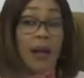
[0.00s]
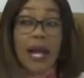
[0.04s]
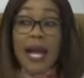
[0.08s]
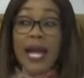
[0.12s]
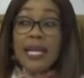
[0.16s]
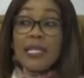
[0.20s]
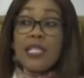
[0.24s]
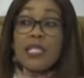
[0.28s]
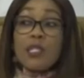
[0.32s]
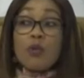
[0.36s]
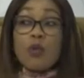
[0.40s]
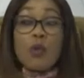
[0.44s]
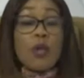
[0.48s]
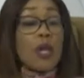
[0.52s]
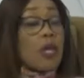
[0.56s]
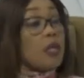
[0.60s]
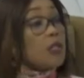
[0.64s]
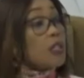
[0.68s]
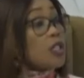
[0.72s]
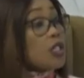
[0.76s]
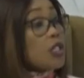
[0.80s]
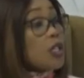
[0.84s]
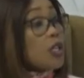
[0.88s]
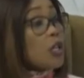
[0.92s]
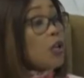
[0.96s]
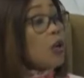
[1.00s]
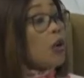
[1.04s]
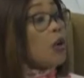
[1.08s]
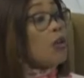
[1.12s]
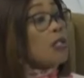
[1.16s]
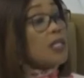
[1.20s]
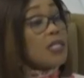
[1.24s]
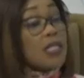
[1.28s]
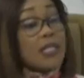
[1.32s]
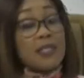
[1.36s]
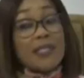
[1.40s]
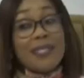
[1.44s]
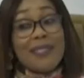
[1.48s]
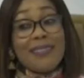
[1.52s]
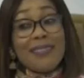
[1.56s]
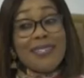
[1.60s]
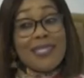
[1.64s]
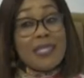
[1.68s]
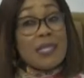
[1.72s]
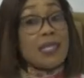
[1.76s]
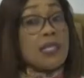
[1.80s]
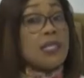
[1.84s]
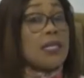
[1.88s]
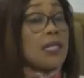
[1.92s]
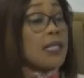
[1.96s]
And it will continue until the
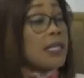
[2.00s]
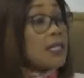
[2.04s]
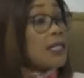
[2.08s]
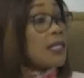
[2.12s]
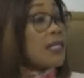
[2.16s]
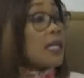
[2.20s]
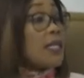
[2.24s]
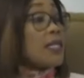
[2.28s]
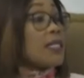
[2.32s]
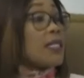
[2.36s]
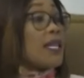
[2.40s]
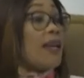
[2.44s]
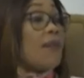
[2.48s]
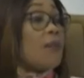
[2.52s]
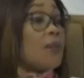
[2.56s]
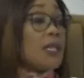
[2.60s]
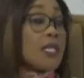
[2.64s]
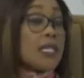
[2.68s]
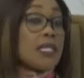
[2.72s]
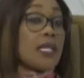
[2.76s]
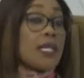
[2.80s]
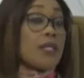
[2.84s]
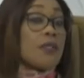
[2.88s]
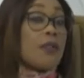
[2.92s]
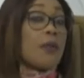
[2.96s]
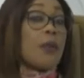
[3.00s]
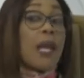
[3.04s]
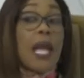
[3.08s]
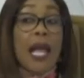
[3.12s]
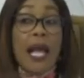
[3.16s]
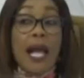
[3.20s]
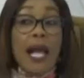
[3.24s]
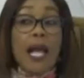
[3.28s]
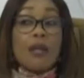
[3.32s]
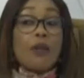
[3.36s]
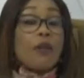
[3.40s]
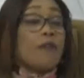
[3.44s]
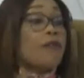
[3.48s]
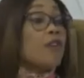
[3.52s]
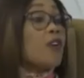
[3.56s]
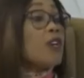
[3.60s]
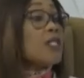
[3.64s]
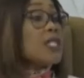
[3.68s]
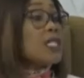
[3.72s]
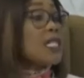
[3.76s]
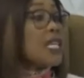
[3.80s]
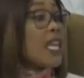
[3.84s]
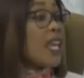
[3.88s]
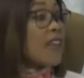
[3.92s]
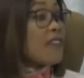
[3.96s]
36 states have been set up. And of
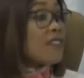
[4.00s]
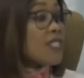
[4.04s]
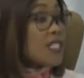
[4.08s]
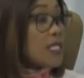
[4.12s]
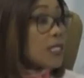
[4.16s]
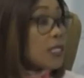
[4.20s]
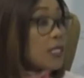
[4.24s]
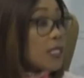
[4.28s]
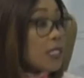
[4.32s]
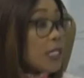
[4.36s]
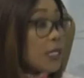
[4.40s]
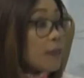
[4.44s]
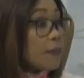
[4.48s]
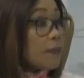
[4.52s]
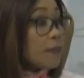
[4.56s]
course the FCT.